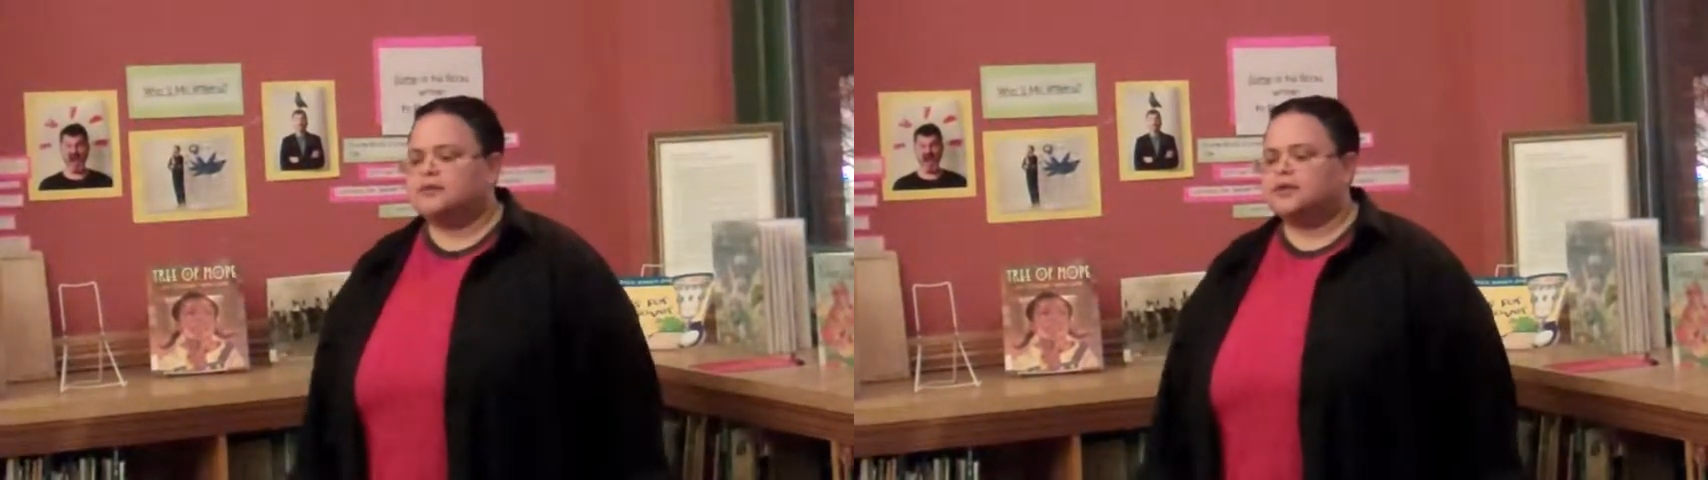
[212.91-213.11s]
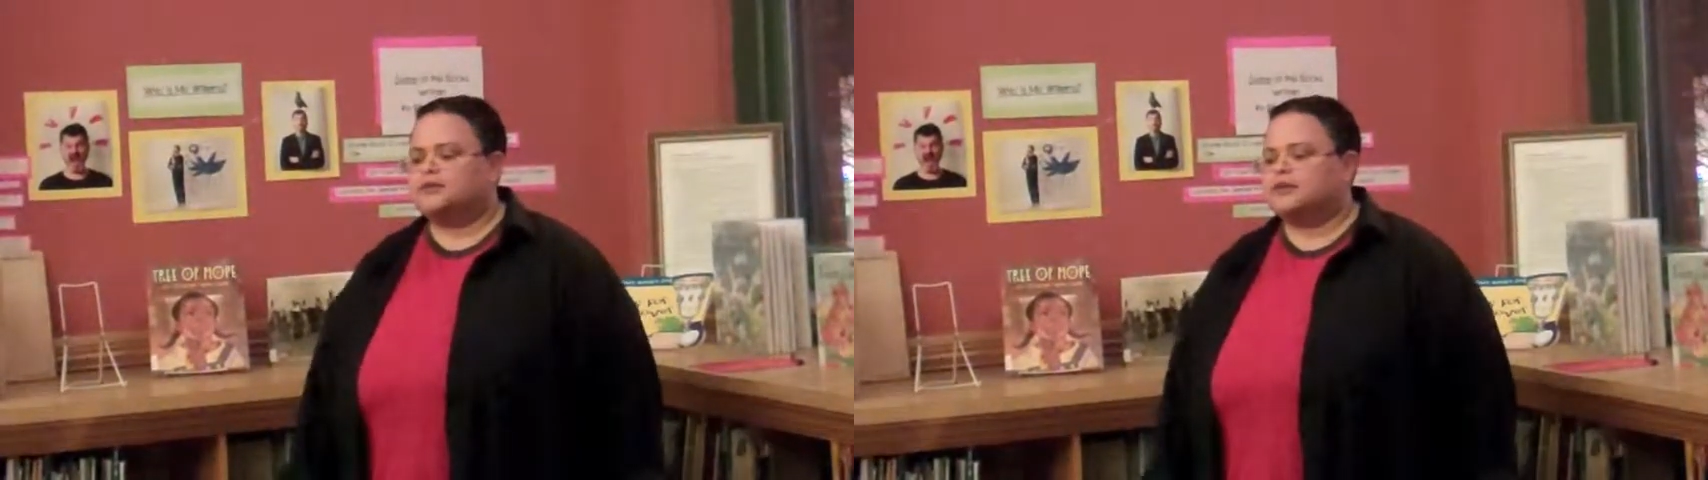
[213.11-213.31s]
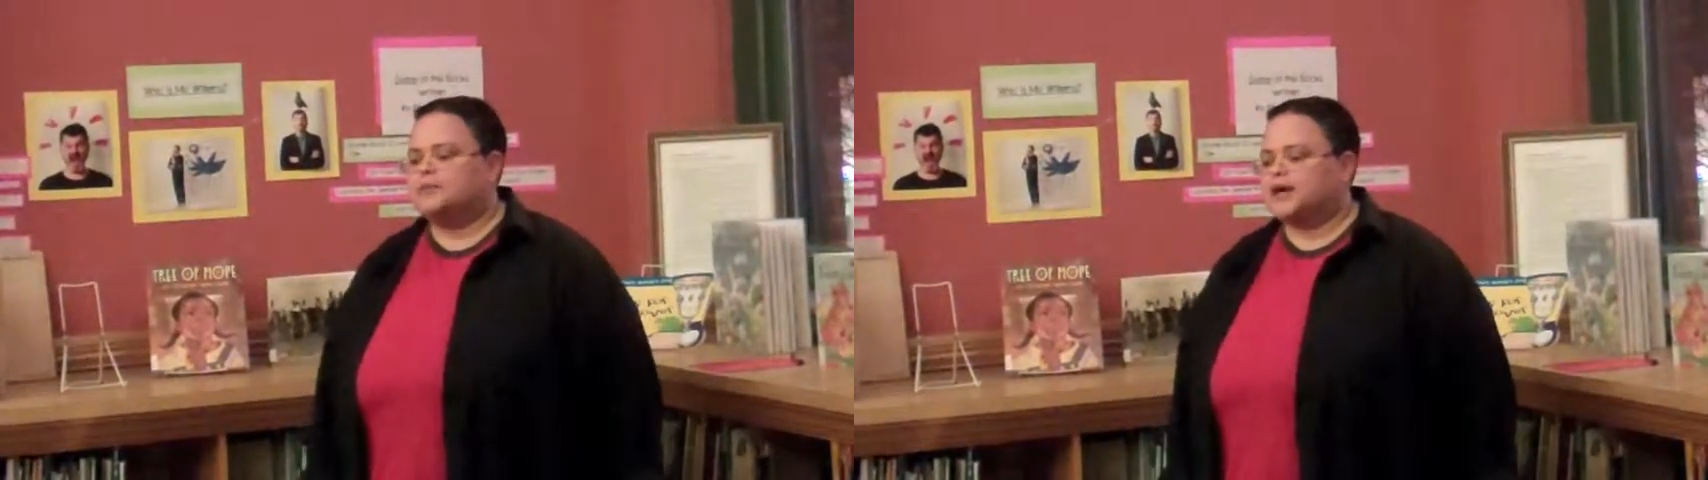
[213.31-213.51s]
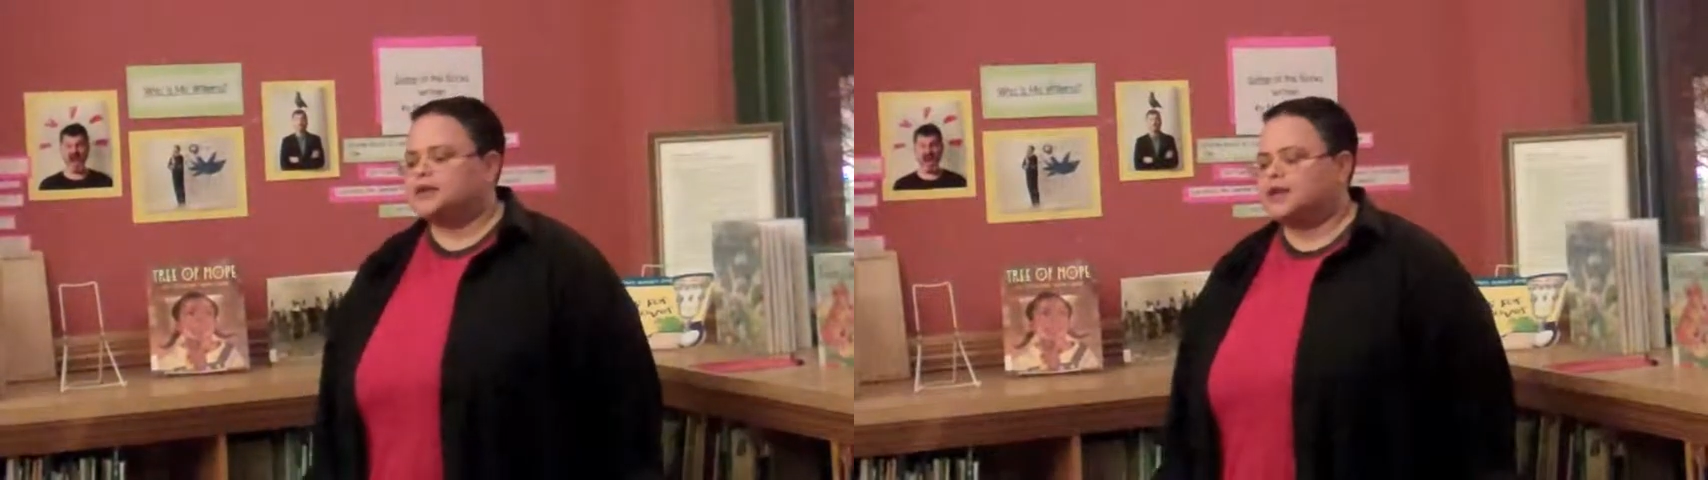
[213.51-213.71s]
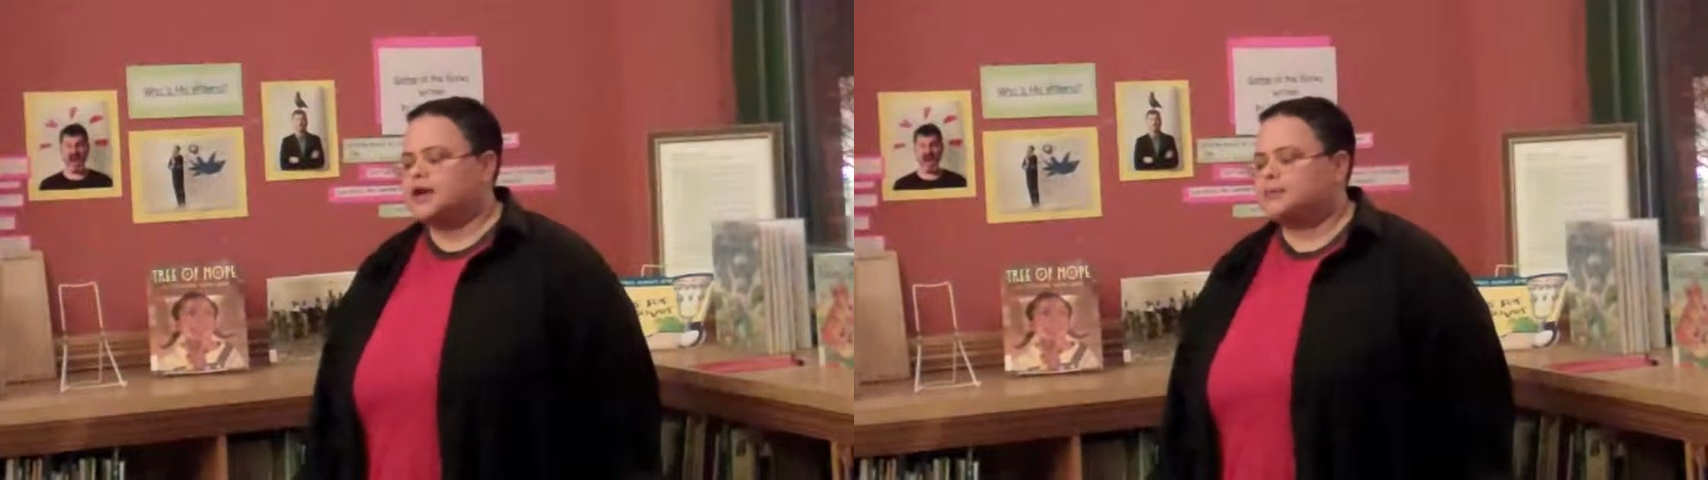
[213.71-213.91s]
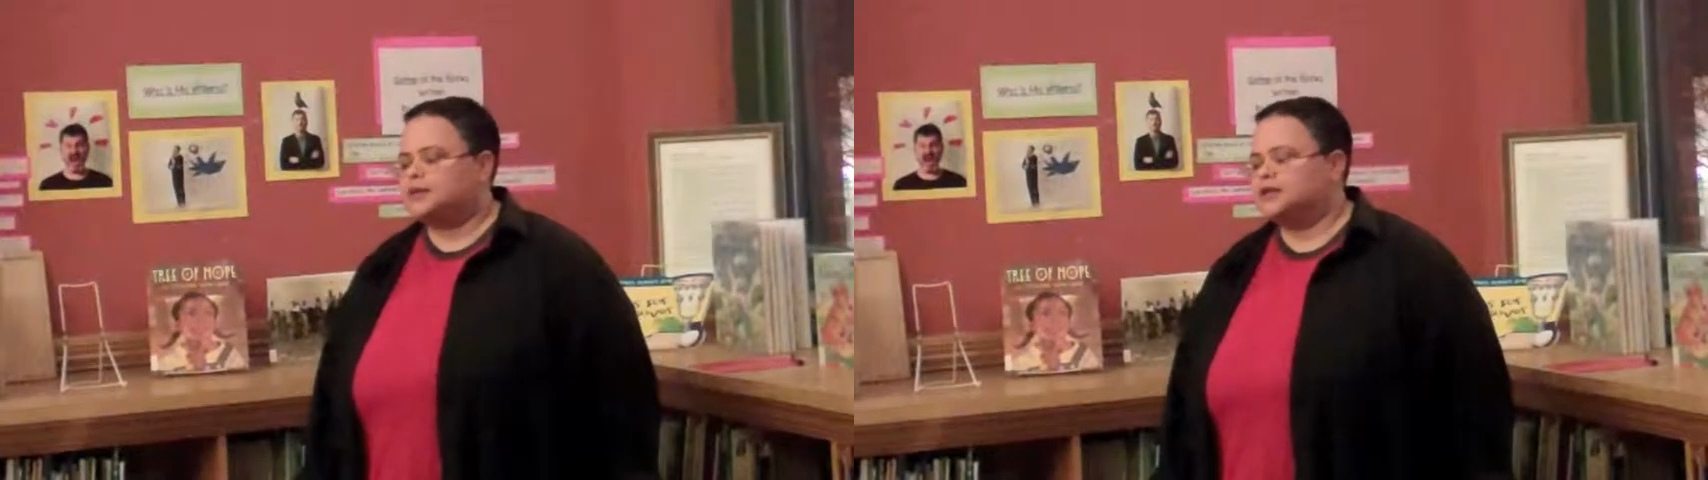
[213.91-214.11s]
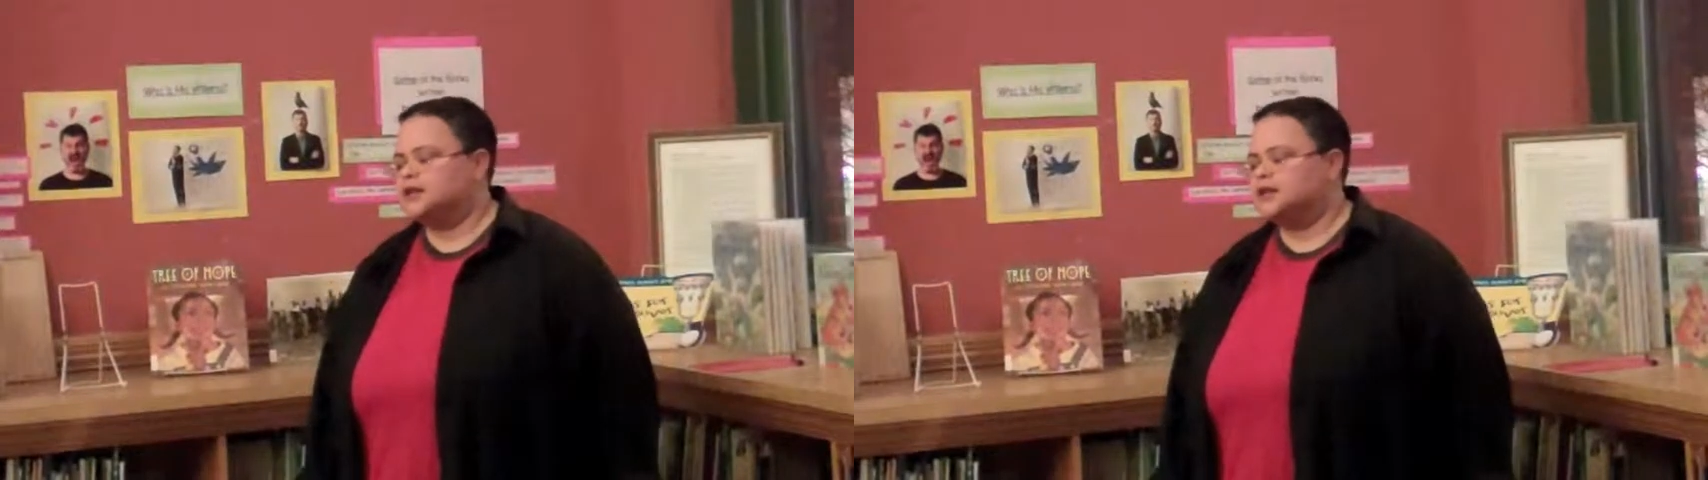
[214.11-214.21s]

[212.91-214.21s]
was about to happen.